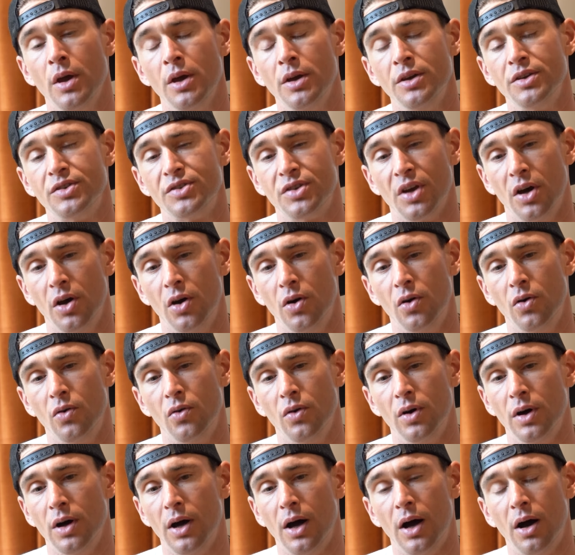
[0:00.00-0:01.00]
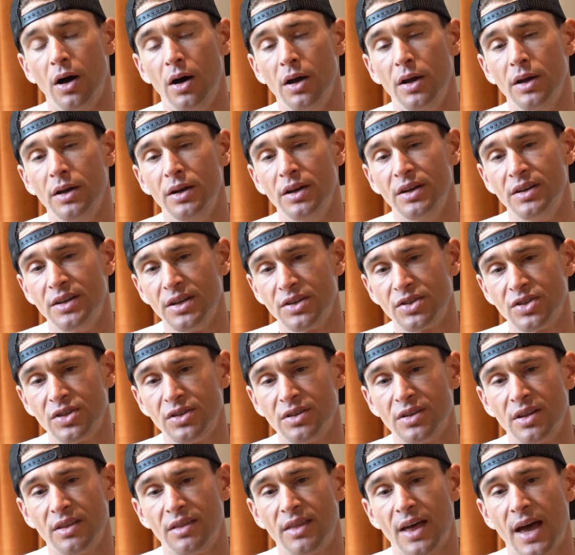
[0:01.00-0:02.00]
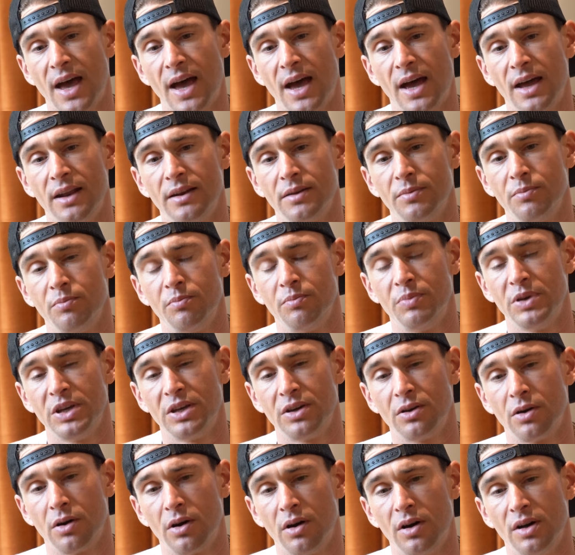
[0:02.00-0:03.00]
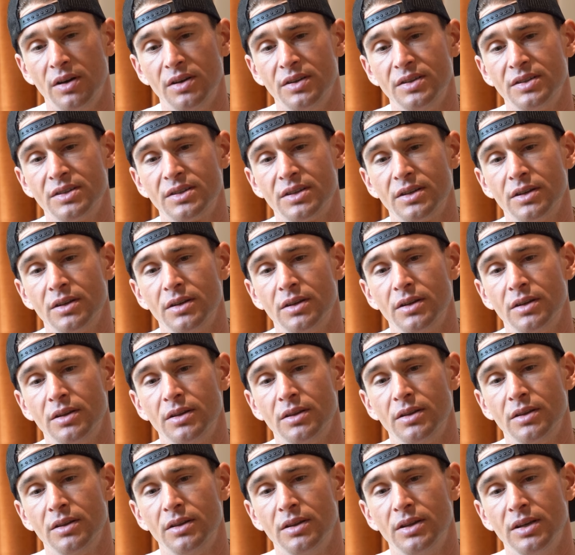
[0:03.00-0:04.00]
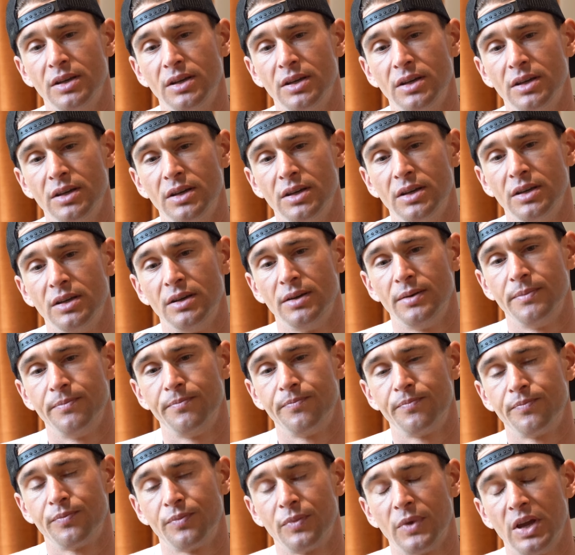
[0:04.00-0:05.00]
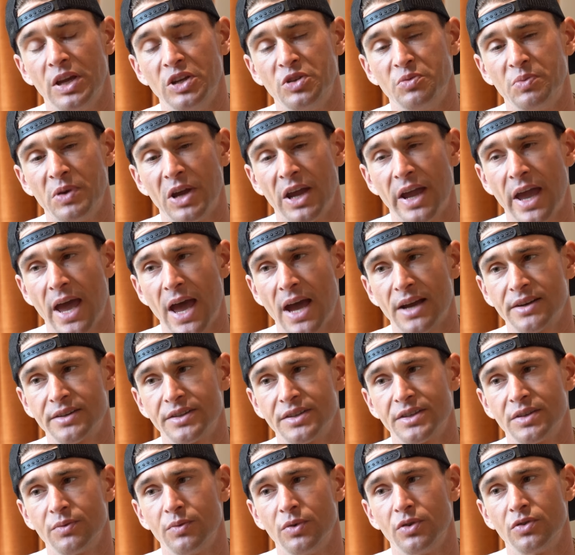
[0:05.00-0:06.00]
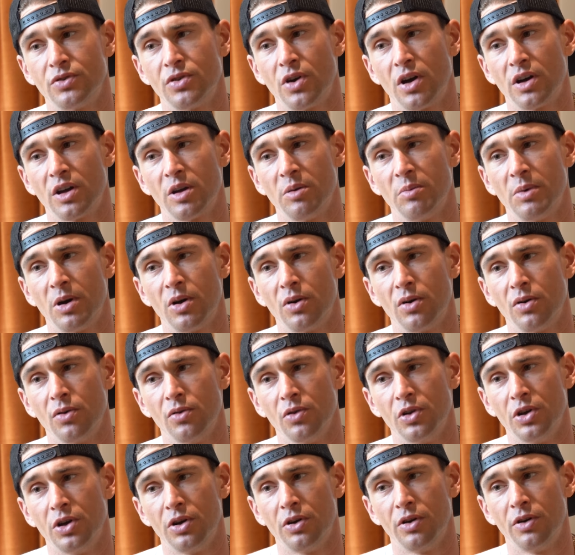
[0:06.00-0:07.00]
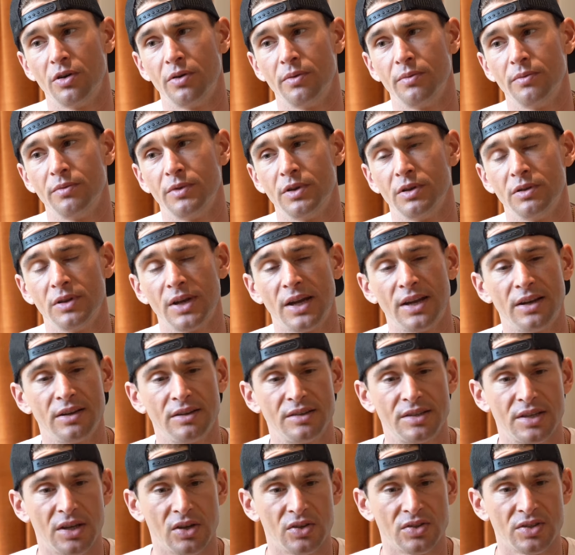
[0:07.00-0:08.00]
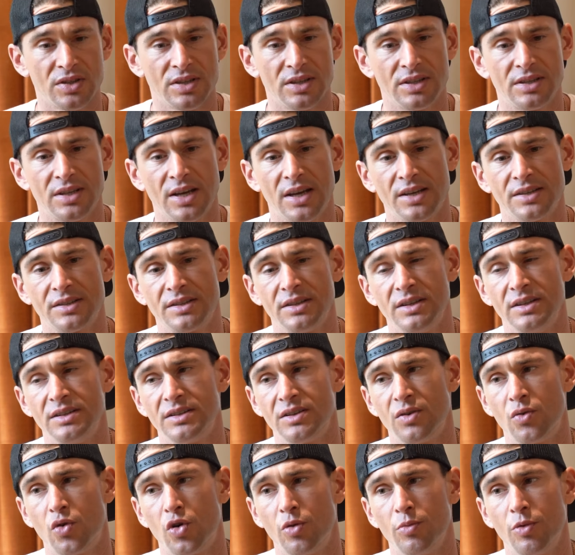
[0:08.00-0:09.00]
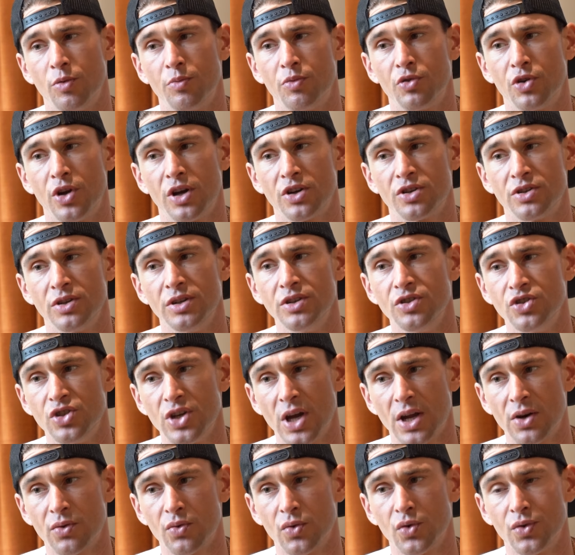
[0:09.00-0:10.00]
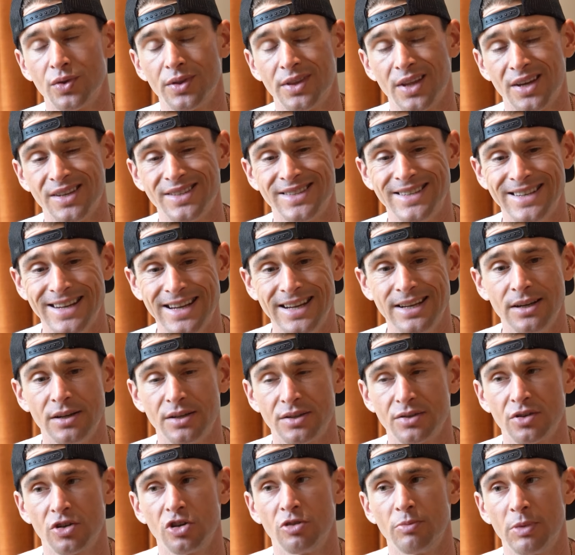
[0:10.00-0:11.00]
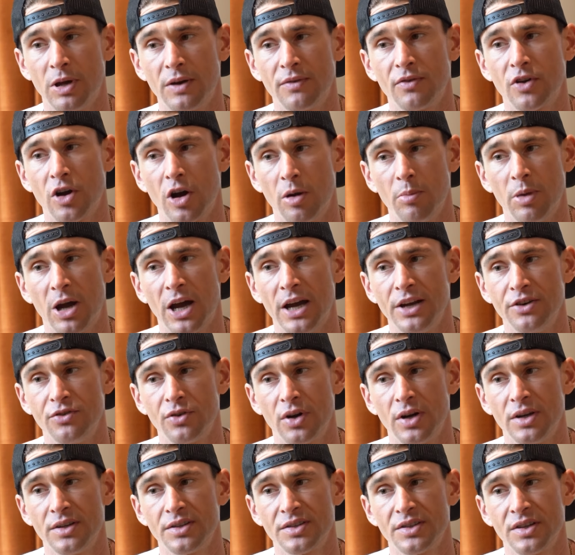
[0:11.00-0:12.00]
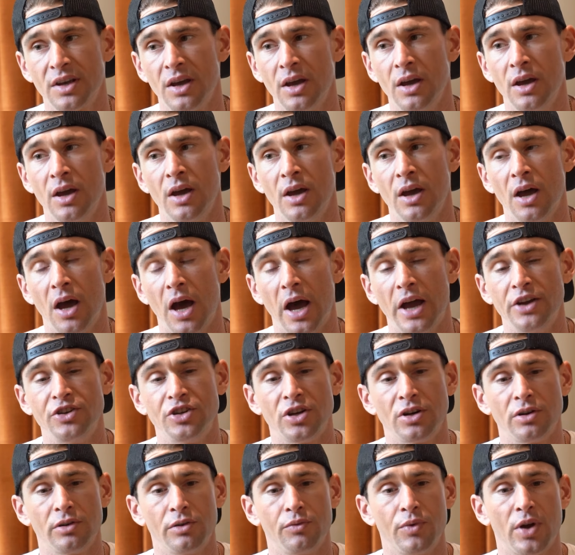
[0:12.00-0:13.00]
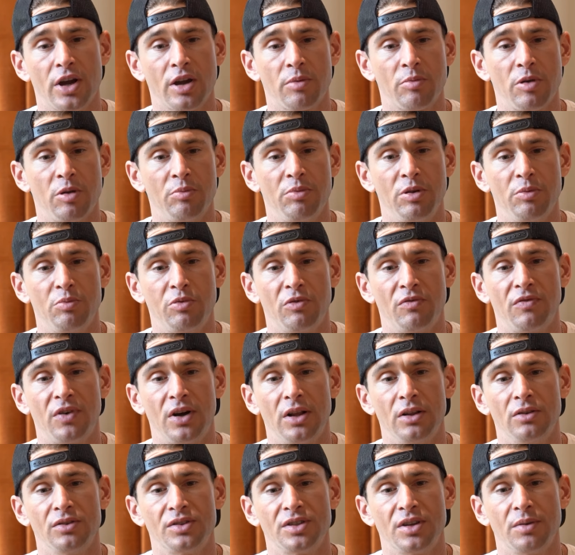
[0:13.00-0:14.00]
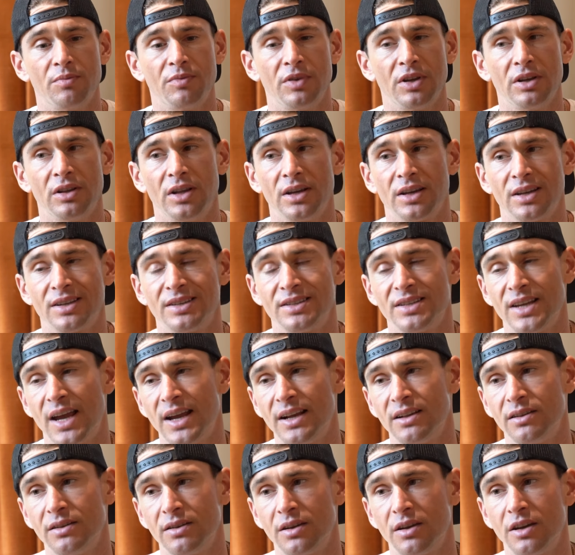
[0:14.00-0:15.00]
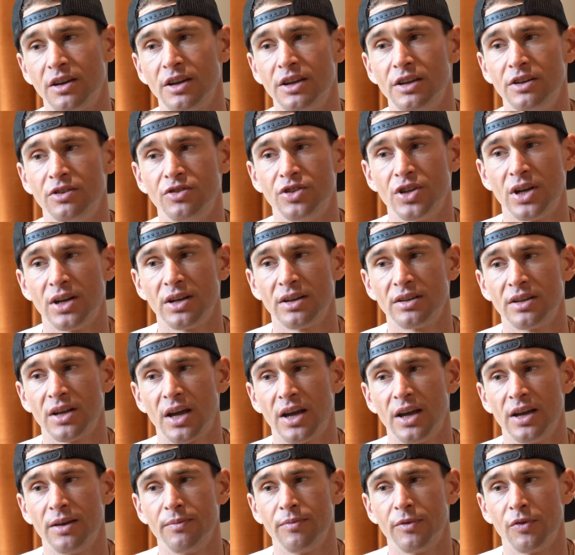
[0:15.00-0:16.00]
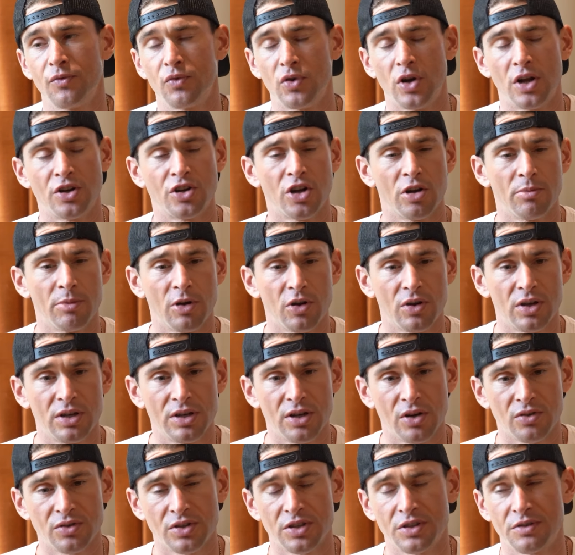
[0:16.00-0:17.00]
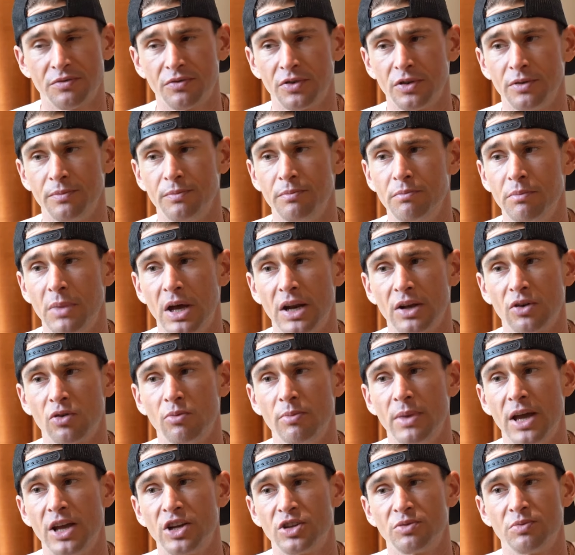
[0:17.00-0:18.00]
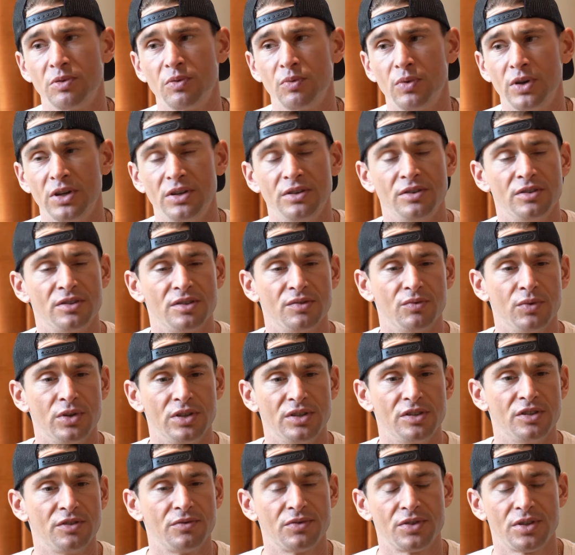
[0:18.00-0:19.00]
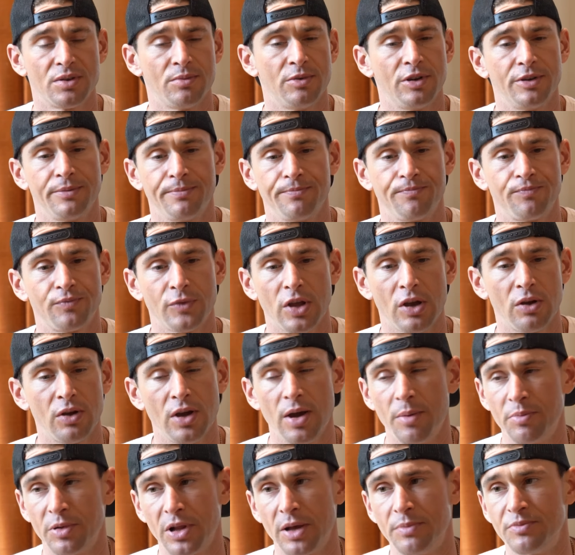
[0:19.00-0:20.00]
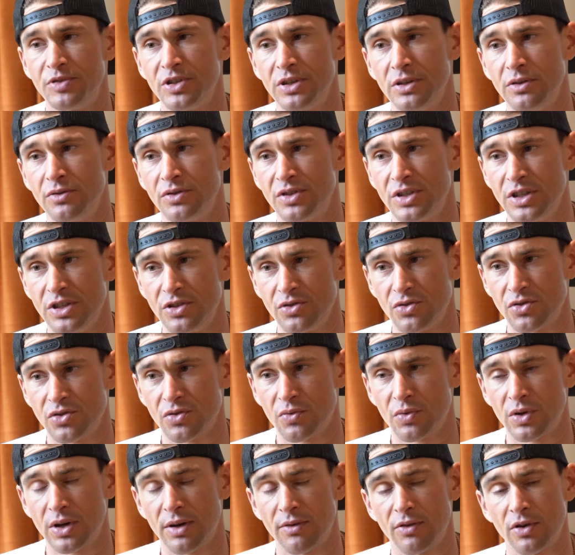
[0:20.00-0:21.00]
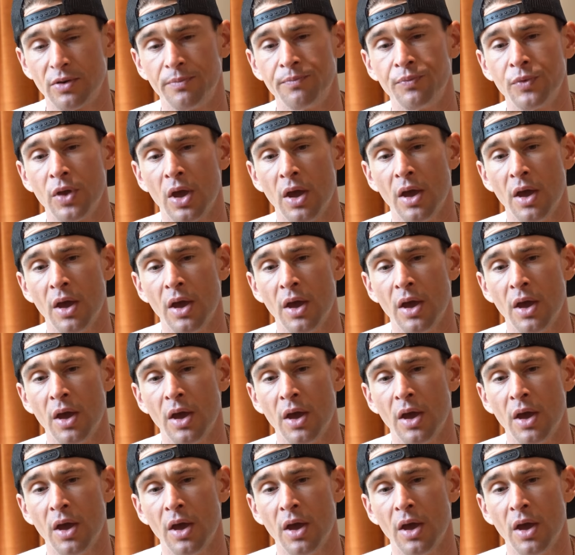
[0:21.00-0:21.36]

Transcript: So in addition to that, because the HPA axis that we were talking about earlier, the Leydig cells in the testes and hormone production in general does need a certain amount of carbohydrates. I generally recommend people follow something like a cyclic ketogenic diet. If we're not talking about ketosis for medical management reasons, reasons for something like uh, epilepsy or seizures or whatever.